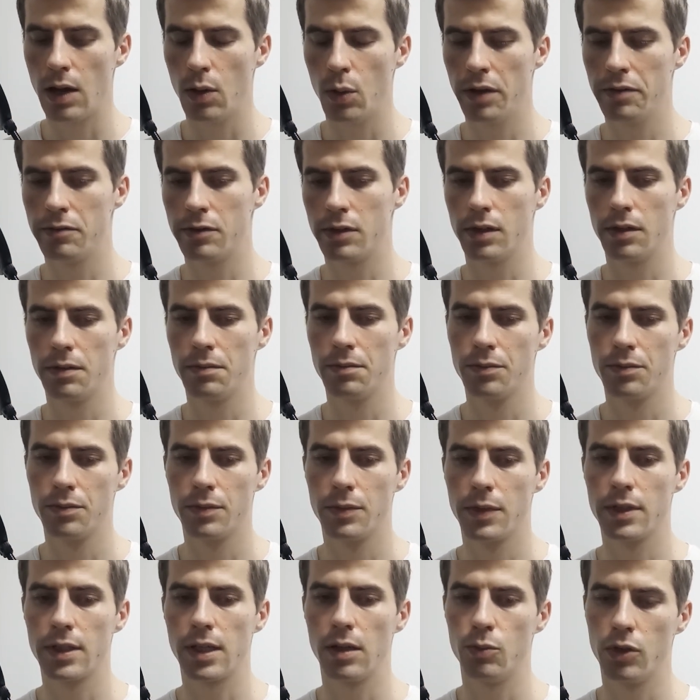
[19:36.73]

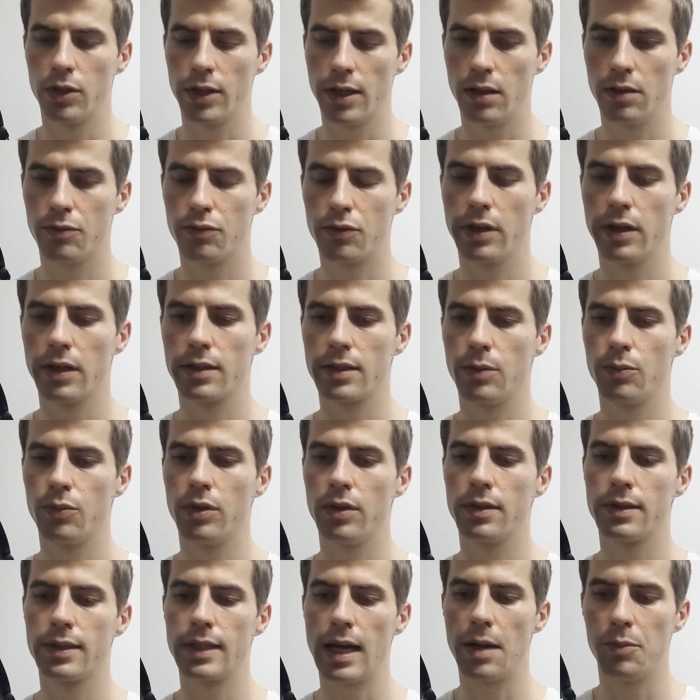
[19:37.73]
However, Salmonella,
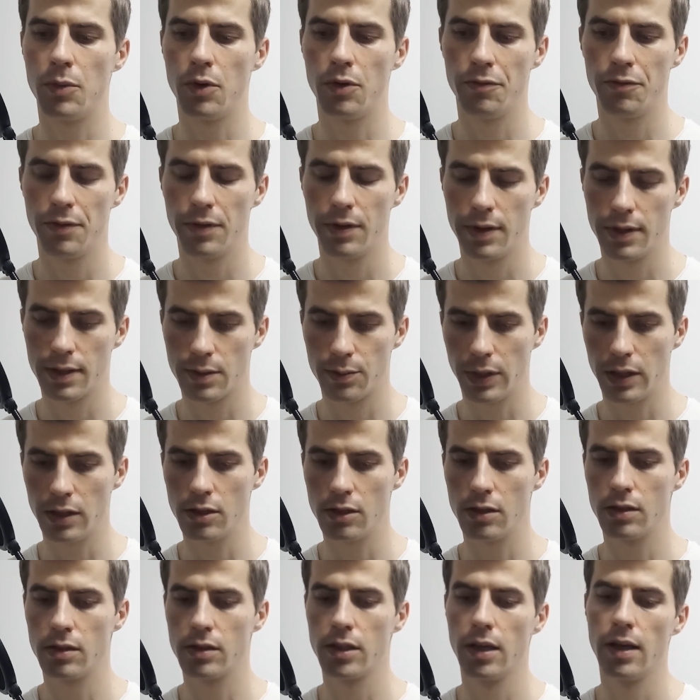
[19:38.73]
for example, some of
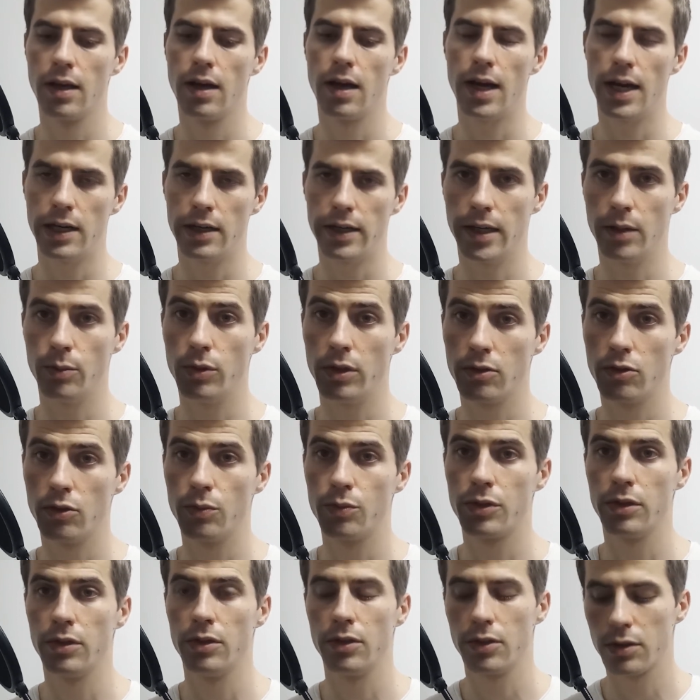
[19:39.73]
species are
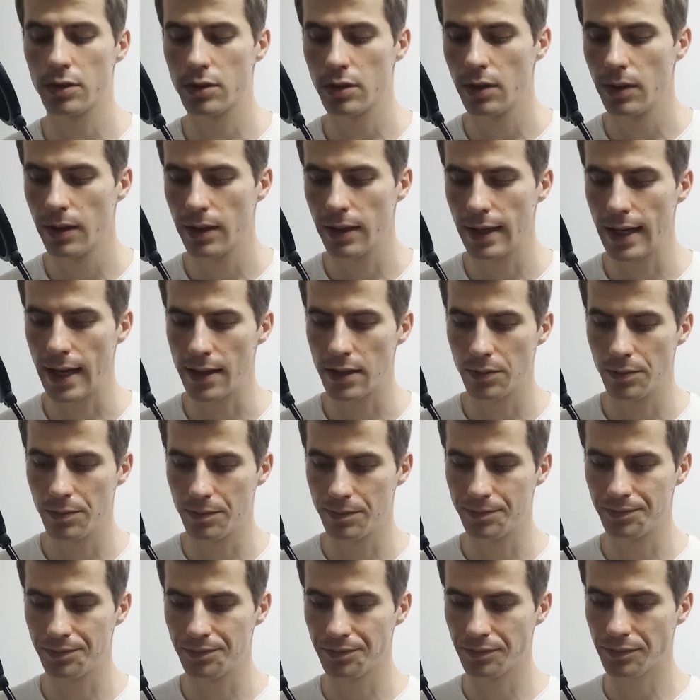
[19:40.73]
able to produce
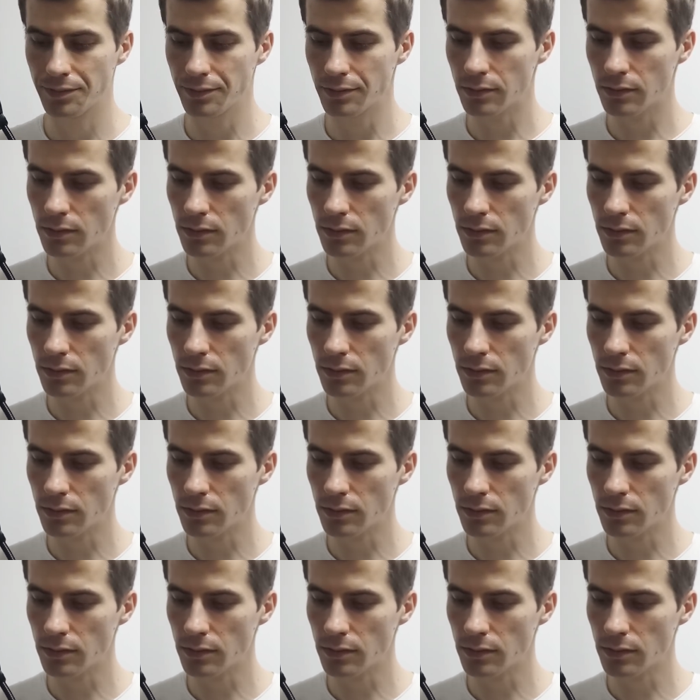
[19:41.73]
gas.